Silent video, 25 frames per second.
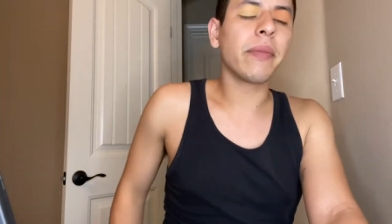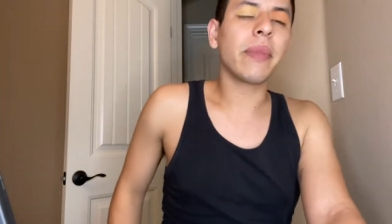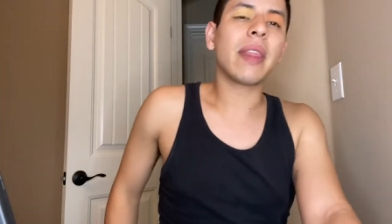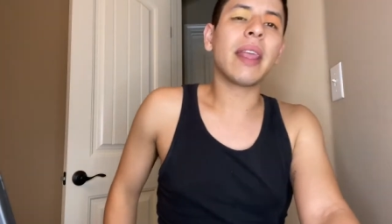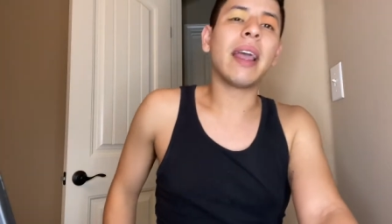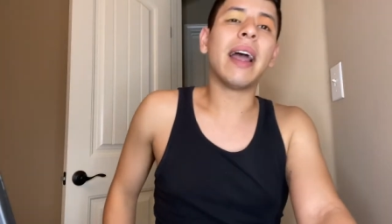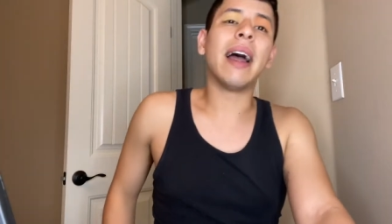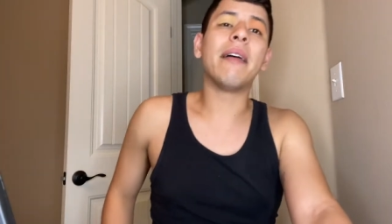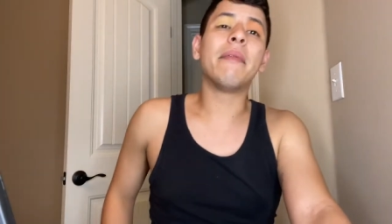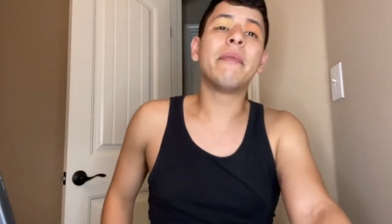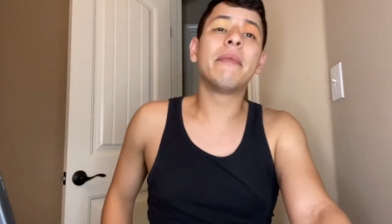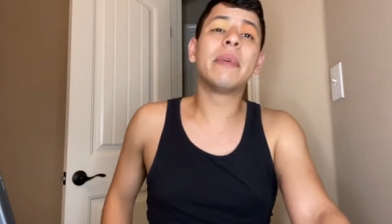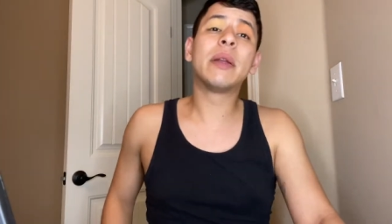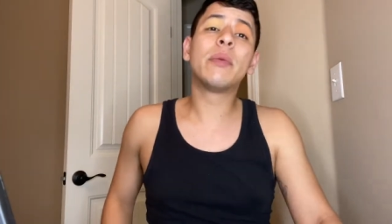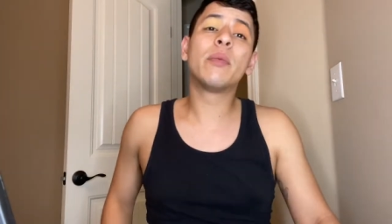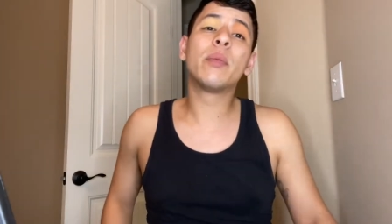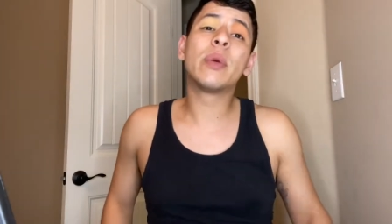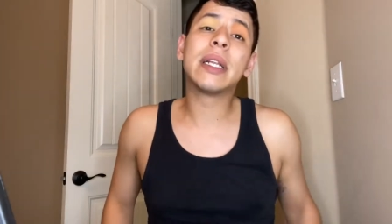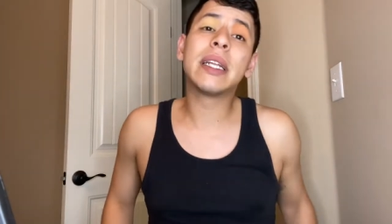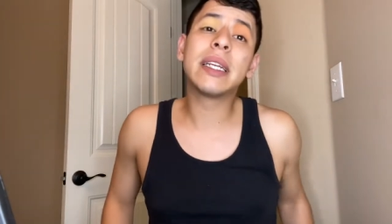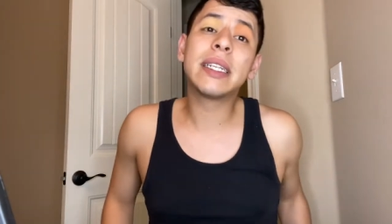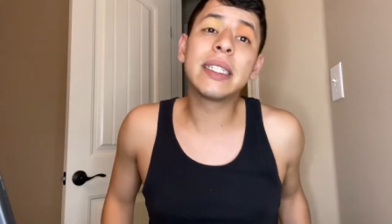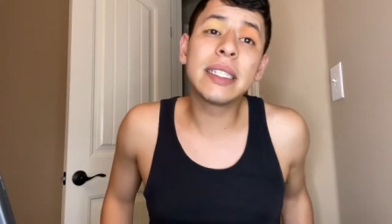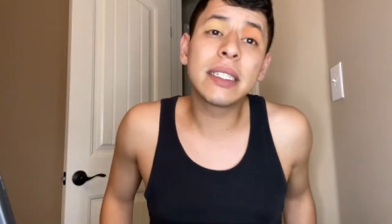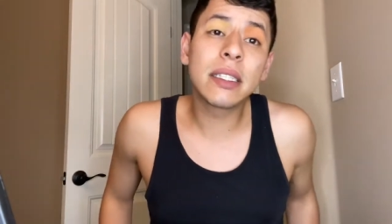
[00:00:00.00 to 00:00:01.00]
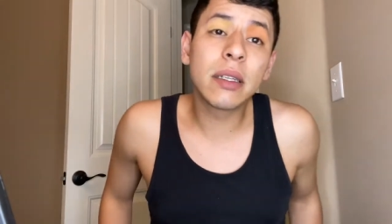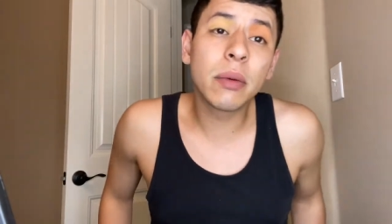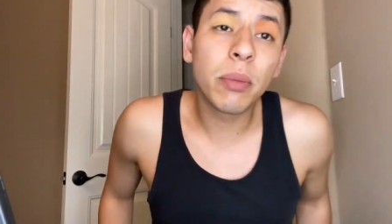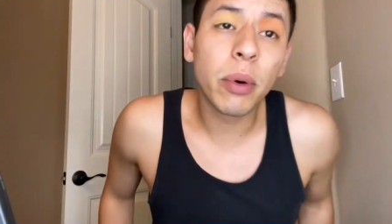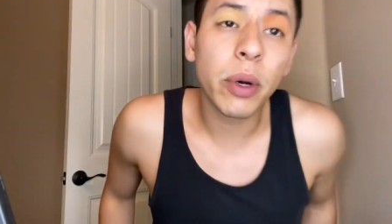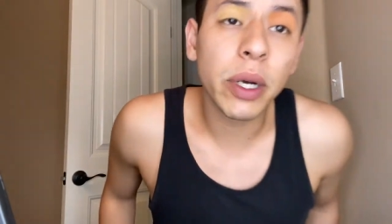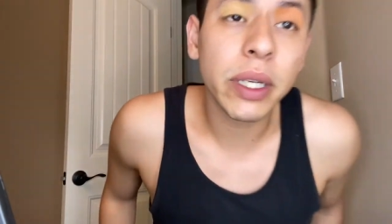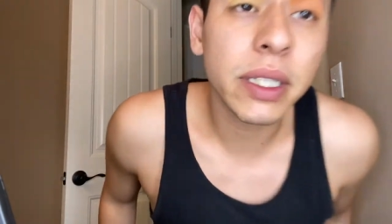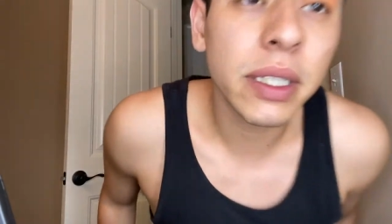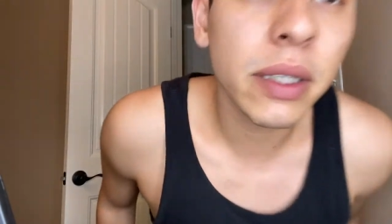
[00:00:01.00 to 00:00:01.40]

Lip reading: I've been really disappointed